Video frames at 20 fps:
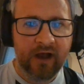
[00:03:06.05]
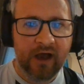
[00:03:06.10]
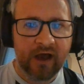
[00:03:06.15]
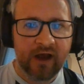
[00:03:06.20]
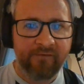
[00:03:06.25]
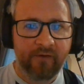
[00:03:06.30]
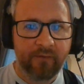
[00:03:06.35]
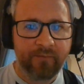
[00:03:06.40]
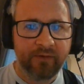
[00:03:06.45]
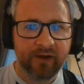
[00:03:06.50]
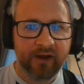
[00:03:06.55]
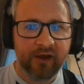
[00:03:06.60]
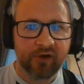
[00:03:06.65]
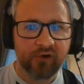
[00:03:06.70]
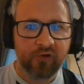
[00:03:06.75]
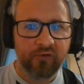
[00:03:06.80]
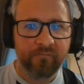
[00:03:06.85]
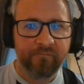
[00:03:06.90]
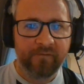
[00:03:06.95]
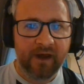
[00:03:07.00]
Another player
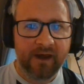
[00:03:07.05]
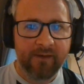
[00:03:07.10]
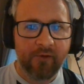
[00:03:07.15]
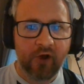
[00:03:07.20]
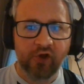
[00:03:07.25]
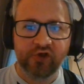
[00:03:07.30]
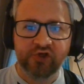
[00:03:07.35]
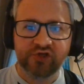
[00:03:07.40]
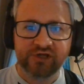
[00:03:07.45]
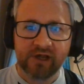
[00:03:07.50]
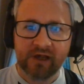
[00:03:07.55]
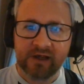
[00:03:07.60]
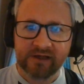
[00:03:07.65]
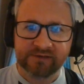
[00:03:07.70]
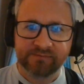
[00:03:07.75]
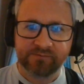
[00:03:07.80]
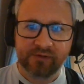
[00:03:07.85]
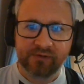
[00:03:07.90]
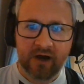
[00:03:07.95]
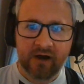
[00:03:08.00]
who very much
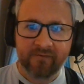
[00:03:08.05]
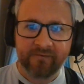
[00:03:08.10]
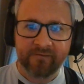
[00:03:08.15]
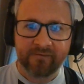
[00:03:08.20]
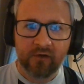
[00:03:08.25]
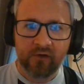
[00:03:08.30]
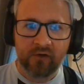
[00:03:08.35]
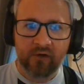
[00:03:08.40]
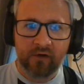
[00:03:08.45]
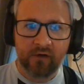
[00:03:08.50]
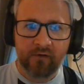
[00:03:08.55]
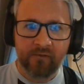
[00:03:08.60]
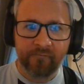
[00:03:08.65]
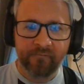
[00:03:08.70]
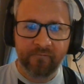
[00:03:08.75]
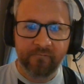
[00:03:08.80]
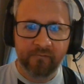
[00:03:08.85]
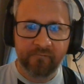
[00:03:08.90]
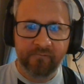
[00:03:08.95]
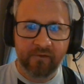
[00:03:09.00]
is part of
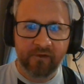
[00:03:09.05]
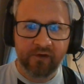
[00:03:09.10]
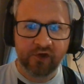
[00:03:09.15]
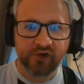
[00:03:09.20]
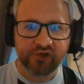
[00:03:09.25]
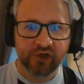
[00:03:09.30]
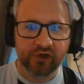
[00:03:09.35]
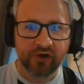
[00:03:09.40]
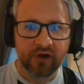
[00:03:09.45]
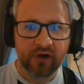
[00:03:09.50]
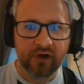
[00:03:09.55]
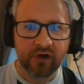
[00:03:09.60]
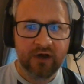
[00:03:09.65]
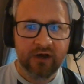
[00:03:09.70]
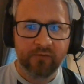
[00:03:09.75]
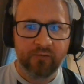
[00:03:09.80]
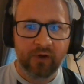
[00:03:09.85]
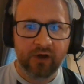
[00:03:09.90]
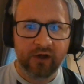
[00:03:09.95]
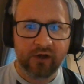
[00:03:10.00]
the furniture
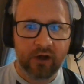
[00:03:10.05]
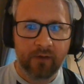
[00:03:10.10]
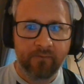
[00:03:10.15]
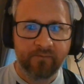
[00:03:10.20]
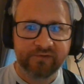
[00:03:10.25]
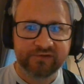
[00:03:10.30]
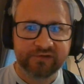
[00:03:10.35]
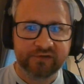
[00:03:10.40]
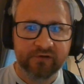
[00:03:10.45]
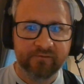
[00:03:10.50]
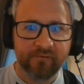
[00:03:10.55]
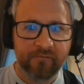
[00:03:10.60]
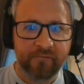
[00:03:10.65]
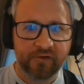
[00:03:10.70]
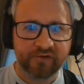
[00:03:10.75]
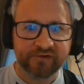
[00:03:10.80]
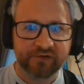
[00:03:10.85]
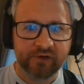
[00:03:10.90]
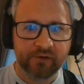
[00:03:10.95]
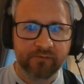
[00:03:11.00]
when it comes to the
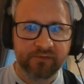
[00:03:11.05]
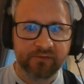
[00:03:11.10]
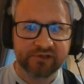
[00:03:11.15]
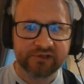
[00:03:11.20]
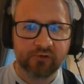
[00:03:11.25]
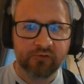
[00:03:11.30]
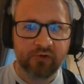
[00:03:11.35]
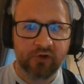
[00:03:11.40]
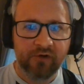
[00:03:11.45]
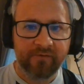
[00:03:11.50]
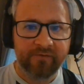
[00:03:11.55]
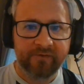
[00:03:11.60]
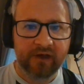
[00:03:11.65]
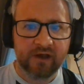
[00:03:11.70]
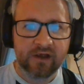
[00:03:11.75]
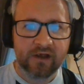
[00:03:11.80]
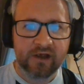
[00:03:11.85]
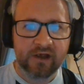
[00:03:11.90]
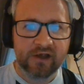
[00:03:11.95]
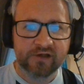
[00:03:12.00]
first team squad
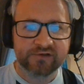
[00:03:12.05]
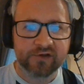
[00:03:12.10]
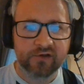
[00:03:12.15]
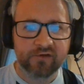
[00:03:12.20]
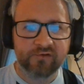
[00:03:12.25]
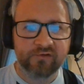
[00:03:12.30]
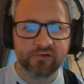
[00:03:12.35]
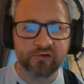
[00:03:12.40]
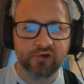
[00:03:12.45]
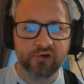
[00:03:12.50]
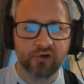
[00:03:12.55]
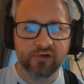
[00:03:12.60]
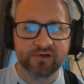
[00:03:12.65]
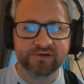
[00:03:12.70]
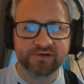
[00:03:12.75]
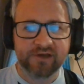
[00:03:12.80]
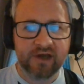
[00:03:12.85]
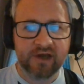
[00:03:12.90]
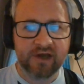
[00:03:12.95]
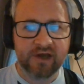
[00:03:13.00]
is Dujon
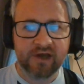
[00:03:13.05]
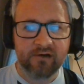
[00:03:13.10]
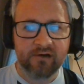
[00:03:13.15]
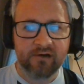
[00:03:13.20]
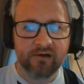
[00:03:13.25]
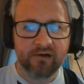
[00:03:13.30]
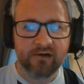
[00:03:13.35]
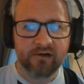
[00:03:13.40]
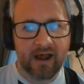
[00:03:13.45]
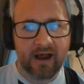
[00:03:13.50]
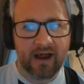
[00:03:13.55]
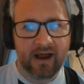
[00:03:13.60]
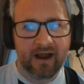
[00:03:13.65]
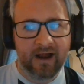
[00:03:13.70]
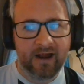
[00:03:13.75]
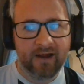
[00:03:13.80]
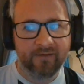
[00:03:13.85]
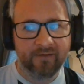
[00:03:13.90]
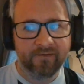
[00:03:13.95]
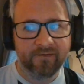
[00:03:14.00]
Sterling,
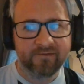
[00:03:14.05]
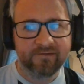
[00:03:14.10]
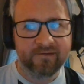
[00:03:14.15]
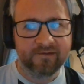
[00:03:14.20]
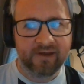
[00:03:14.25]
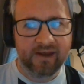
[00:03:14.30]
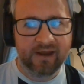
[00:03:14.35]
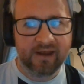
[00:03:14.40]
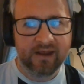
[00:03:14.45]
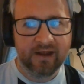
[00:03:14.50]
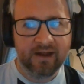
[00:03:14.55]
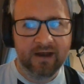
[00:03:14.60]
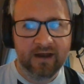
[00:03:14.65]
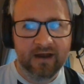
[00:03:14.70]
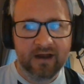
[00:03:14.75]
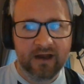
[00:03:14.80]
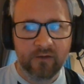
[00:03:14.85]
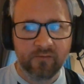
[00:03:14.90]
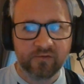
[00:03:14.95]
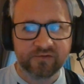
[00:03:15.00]
and today
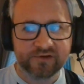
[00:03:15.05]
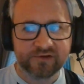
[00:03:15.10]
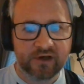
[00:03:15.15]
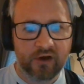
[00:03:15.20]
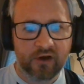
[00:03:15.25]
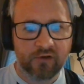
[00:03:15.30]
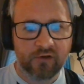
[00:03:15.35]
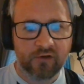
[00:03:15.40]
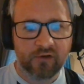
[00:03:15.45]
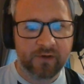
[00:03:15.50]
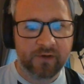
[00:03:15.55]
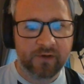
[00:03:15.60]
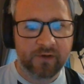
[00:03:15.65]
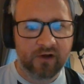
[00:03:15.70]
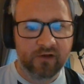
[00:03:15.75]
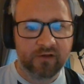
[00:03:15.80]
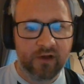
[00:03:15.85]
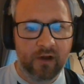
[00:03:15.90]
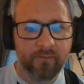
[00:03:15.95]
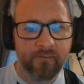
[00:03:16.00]
it was announced by
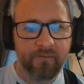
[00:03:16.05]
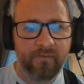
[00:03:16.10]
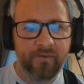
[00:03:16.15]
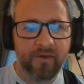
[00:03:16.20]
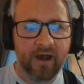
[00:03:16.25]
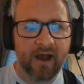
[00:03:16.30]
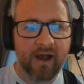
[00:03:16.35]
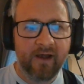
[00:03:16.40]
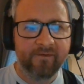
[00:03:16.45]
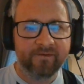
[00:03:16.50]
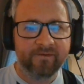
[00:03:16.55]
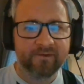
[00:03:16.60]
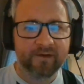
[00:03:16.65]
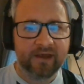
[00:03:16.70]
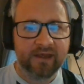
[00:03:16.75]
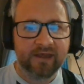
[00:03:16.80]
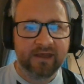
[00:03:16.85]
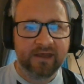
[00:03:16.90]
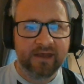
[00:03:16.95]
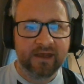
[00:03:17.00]
the club that
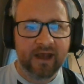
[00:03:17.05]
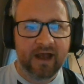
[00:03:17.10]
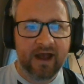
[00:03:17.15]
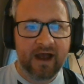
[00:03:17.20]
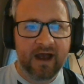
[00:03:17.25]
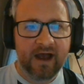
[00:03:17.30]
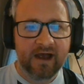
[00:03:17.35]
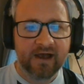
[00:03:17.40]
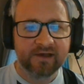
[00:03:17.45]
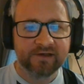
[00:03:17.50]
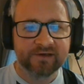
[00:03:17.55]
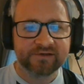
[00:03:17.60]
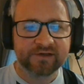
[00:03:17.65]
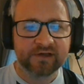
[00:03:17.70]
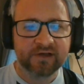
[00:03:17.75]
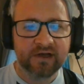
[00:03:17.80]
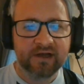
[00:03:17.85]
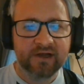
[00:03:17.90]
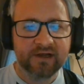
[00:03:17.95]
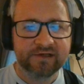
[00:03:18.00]
he
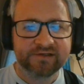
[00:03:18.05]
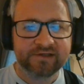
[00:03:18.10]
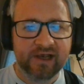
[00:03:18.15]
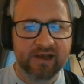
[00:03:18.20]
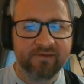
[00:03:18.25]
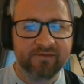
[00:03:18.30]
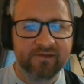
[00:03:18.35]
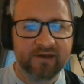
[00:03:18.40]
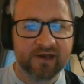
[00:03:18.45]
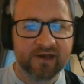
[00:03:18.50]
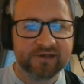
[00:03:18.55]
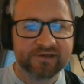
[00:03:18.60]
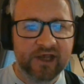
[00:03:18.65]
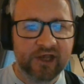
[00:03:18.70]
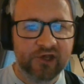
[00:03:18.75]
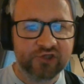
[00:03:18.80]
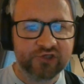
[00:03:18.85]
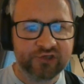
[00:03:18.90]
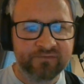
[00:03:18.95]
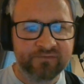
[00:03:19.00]
has signed an
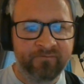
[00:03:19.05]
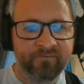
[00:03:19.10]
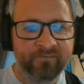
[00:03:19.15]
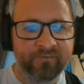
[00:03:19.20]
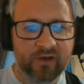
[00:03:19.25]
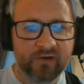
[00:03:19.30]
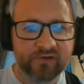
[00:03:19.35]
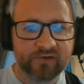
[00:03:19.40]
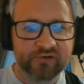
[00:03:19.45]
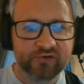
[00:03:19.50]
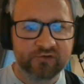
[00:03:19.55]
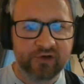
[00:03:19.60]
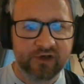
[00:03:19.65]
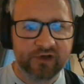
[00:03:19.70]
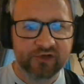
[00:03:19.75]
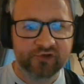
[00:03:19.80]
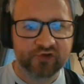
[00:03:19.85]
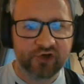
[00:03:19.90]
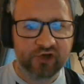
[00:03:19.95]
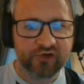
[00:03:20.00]
extension to
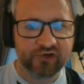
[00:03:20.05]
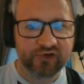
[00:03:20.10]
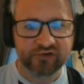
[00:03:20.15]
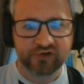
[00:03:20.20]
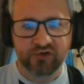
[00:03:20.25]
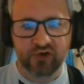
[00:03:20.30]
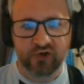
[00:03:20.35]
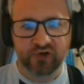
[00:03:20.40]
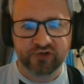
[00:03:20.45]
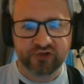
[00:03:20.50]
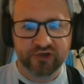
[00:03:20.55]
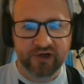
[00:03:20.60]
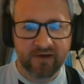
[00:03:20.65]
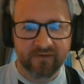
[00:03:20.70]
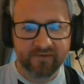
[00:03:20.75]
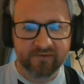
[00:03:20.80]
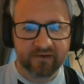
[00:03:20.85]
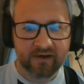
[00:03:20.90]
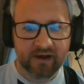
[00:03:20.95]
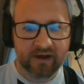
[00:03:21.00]
his Rangers
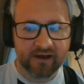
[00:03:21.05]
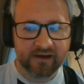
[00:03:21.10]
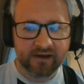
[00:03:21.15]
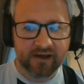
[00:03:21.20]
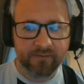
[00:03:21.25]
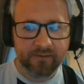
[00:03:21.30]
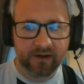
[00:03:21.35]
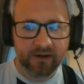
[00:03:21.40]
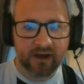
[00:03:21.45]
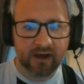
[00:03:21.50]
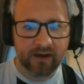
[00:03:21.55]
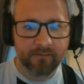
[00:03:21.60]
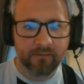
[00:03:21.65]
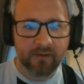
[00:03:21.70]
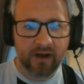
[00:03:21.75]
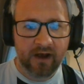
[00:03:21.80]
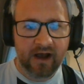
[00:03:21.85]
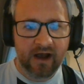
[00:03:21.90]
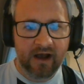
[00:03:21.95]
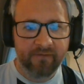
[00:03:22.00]
contract, keeping
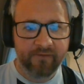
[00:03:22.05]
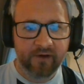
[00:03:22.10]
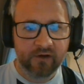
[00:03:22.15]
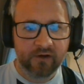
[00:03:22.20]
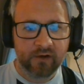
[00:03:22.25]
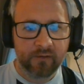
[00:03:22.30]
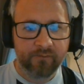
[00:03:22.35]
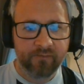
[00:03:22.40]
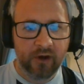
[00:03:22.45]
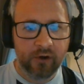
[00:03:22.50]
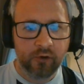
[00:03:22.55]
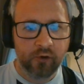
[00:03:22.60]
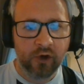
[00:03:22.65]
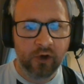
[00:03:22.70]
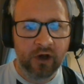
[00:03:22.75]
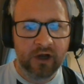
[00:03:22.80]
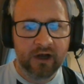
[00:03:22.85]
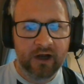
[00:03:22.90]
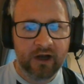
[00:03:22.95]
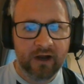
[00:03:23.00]
him at the club now
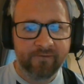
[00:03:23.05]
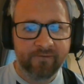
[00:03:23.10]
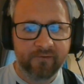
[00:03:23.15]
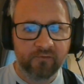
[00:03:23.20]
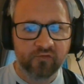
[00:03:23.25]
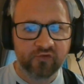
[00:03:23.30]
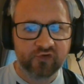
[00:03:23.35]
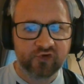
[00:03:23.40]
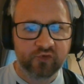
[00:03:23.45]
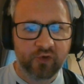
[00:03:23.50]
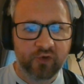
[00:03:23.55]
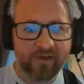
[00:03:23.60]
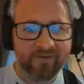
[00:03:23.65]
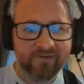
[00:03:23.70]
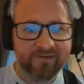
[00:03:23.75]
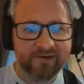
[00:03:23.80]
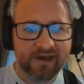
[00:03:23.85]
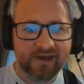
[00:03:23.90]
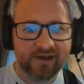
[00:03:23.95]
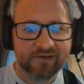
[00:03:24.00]
until
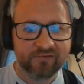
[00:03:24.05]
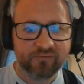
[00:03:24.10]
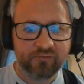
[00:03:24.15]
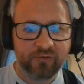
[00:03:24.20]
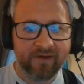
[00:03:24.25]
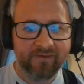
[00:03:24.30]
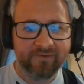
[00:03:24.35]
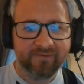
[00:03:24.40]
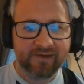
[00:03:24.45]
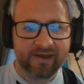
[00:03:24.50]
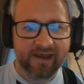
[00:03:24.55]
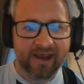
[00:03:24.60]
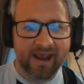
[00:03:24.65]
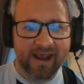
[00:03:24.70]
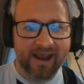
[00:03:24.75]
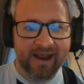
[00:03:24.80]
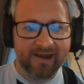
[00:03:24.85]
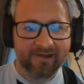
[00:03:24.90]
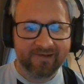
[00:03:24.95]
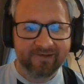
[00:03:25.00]

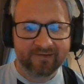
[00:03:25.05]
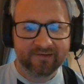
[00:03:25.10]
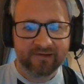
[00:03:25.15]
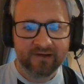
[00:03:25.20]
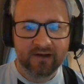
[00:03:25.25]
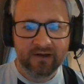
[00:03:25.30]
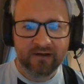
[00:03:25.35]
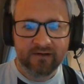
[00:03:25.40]
2028.